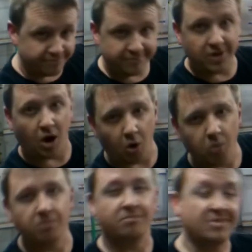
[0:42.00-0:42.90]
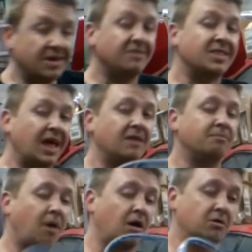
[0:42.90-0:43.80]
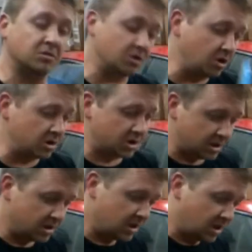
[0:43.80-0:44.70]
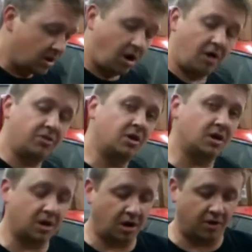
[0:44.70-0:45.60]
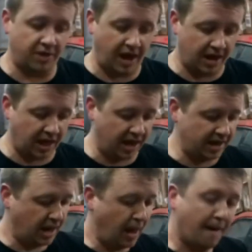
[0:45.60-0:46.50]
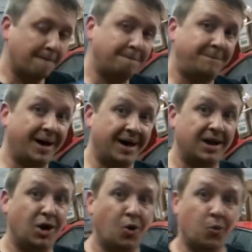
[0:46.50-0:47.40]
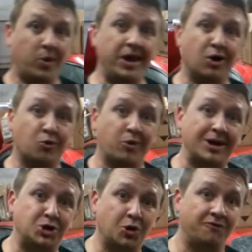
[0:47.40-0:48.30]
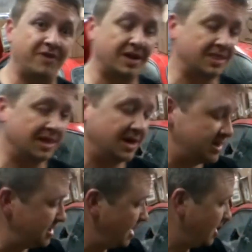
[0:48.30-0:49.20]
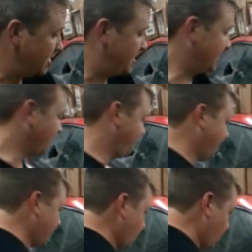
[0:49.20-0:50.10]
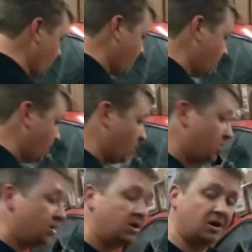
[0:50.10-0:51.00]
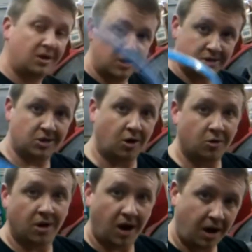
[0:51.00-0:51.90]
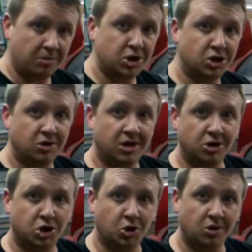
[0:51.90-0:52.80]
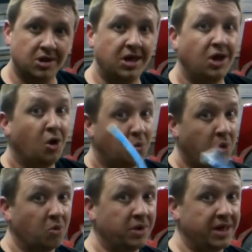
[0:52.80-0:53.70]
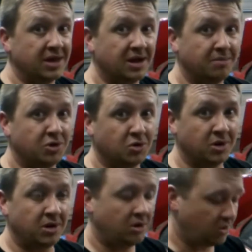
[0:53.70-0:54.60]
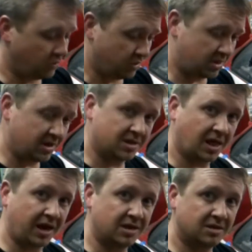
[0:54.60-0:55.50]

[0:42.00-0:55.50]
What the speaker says: give it that modern look on the headlight, but we are retrofitting this to the fender. So I'm going to show you here shortly what we ended up doing with these lights.